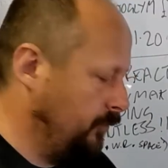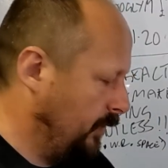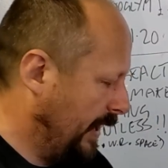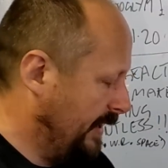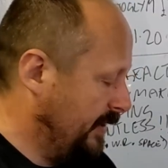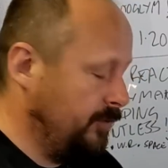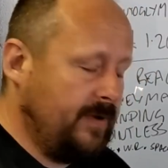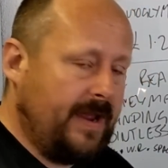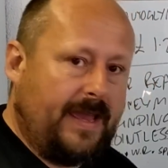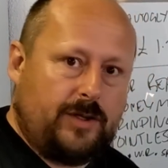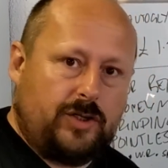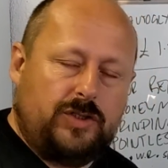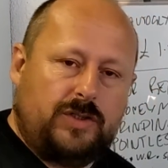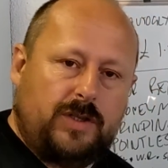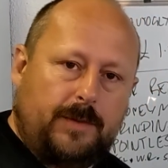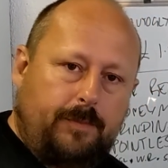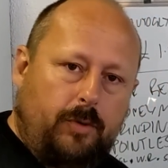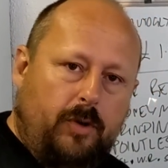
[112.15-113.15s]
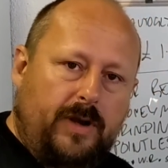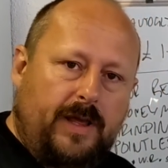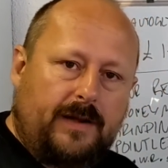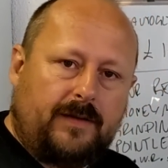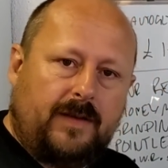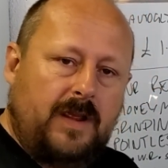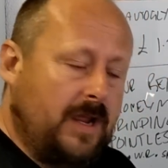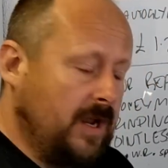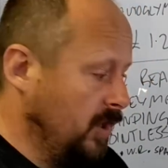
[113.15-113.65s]
and the reaction to the product.
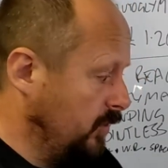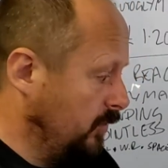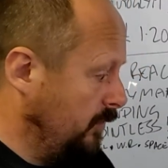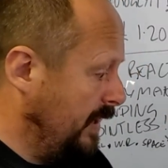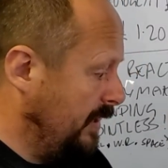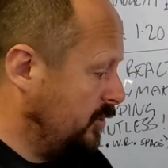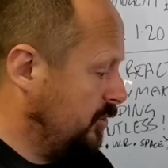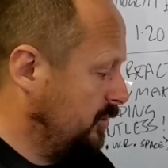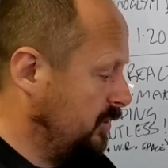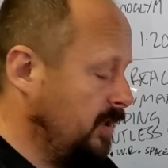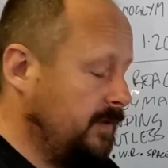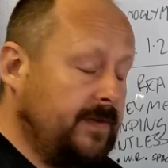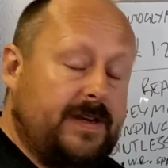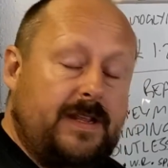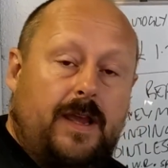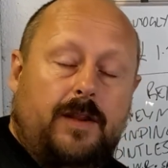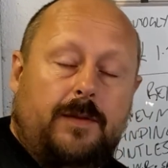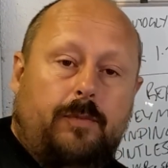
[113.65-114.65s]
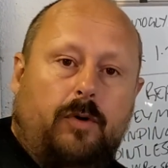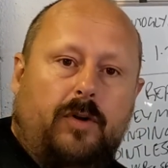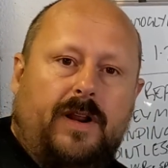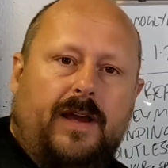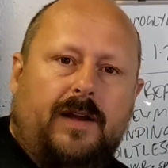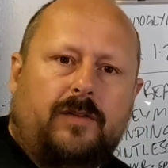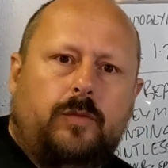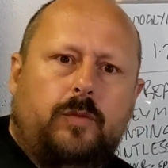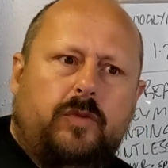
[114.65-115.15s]
The reaction to the video and the
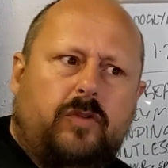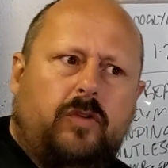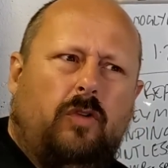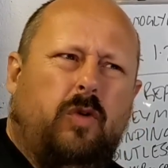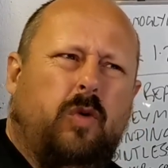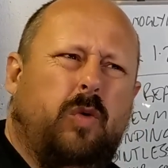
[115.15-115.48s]
product was